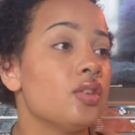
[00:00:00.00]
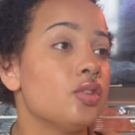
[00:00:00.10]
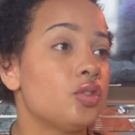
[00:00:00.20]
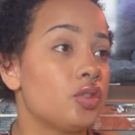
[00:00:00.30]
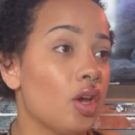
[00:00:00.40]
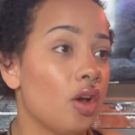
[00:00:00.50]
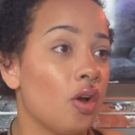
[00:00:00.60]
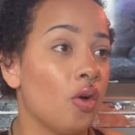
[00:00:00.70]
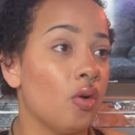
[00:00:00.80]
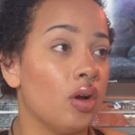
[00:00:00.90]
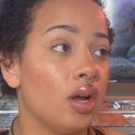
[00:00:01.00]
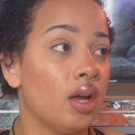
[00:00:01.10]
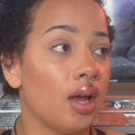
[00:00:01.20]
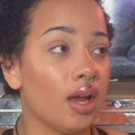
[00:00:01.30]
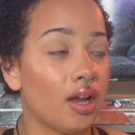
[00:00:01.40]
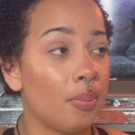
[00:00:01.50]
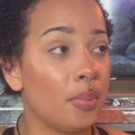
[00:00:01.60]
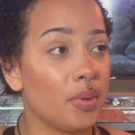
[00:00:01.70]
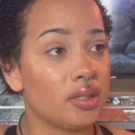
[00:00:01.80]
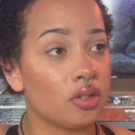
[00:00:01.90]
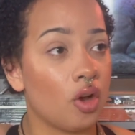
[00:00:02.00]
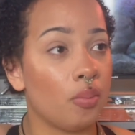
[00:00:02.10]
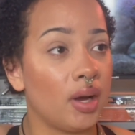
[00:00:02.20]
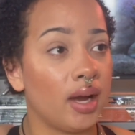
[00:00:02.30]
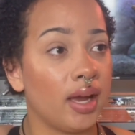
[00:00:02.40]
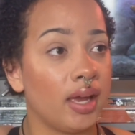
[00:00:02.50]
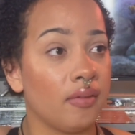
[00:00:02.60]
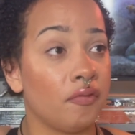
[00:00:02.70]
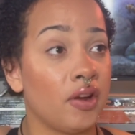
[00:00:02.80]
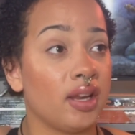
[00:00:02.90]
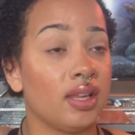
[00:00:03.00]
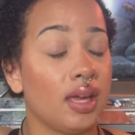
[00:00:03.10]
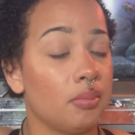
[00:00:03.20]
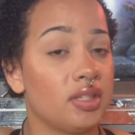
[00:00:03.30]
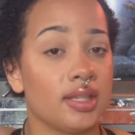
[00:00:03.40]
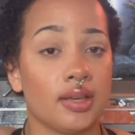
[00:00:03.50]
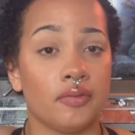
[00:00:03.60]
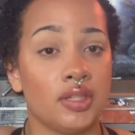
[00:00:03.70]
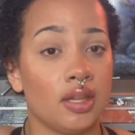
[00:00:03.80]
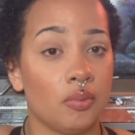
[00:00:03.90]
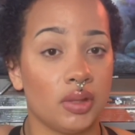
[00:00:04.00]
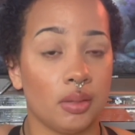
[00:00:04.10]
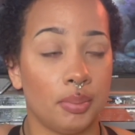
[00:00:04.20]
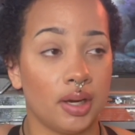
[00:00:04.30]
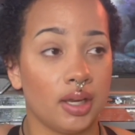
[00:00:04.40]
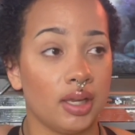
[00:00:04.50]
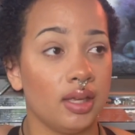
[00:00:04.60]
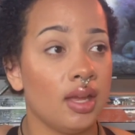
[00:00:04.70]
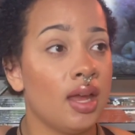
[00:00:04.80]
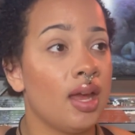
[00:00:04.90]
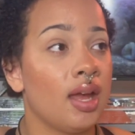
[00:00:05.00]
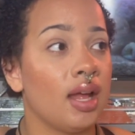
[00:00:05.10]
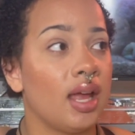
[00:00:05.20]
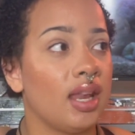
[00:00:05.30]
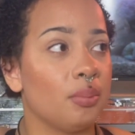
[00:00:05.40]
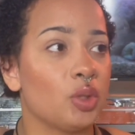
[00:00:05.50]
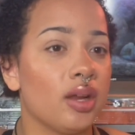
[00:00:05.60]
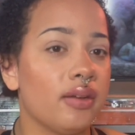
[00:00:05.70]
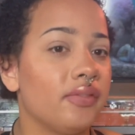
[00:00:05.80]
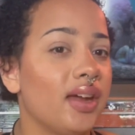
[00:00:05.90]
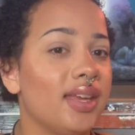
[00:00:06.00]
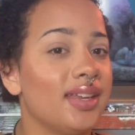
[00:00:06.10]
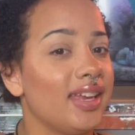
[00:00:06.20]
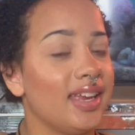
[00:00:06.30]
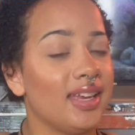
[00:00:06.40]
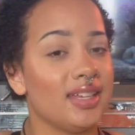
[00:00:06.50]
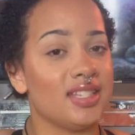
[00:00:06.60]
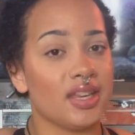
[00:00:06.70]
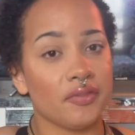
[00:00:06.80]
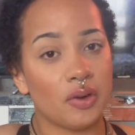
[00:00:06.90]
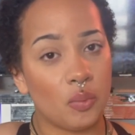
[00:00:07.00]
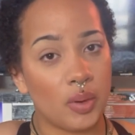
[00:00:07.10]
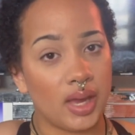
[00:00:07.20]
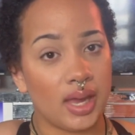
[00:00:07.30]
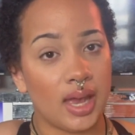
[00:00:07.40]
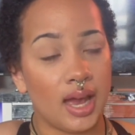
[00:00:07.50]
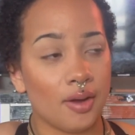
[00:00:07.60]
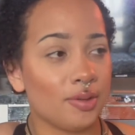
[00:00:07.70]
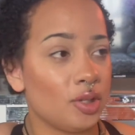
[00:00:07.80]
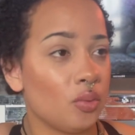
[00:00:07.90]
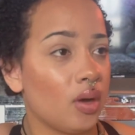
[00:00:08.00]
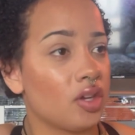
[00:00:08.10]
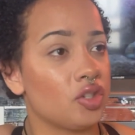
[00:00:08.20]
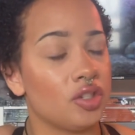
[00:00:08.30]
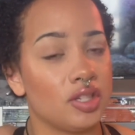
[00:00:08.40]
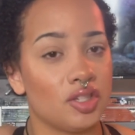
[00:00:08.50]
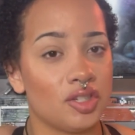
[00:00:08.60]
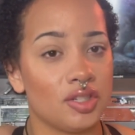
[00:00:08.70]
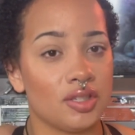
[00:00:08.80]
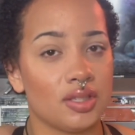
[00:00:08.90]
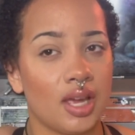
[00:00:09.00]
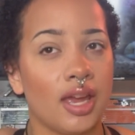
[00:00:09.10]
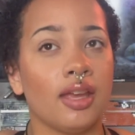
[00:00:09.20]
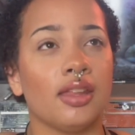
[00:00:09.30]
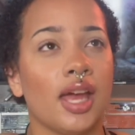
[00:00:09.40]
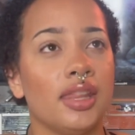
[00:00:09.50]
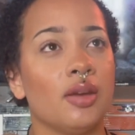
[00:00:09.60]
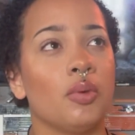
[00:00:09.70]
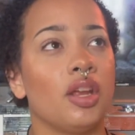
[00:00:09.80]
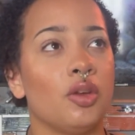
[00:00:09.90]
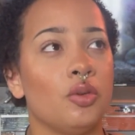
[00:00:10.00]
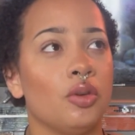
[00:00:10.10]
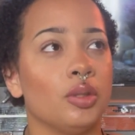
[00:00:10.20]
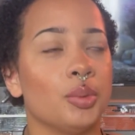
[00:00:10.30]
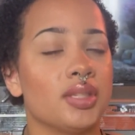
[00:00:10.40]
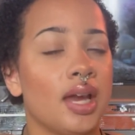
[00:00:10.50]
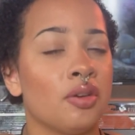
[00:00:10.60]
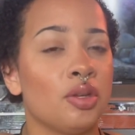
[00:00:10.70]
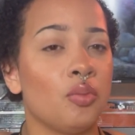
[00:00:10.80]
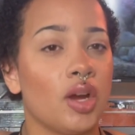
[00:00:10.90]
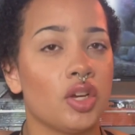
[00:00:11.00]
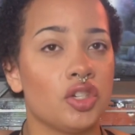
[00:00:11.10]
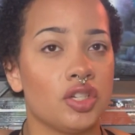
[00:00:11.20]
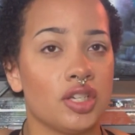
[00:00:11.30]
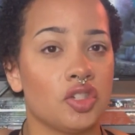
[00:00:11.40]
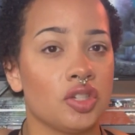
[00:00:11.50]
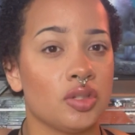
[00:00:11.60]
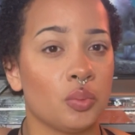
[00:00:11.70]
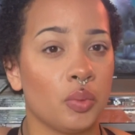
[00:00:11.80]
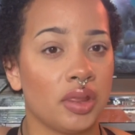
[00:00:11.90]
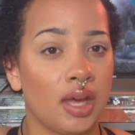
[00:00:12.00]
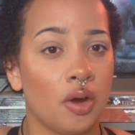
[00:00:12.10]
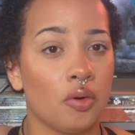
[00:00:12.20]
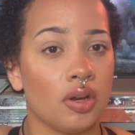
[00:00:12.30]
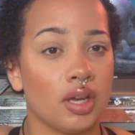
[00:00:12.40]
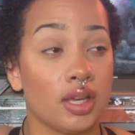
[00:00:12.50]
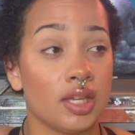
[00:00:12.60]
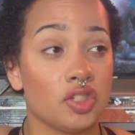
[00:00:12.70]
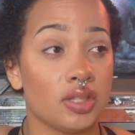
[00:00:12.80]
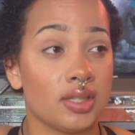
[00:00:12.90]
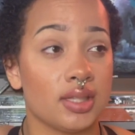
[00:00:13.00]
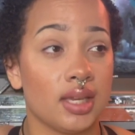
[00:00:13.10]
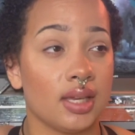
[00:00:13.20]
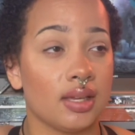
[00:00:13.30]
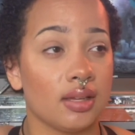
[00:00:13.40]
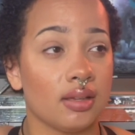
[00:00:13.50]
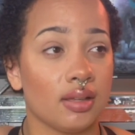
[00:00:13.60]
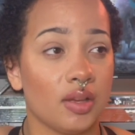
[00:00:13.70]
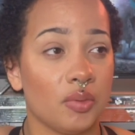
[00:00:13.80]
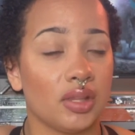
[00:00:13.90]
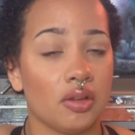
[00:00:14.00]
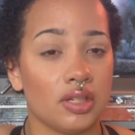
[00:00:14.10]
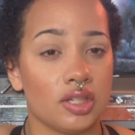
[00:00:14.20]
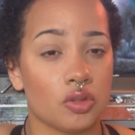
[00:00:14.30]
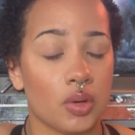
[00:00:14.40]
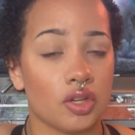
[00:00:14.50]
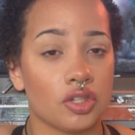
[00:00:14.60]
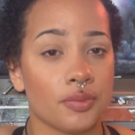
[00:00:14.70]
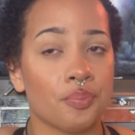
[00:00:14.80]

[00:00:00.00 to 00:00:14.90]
So a couple months go by. Finally, I'm sick of dealing with the bucket, and I'm trying to find a different way. How do you wash your dishes? I think what I Googled was, how do you wash your dishes without a kitchen sink and without a dishwasher?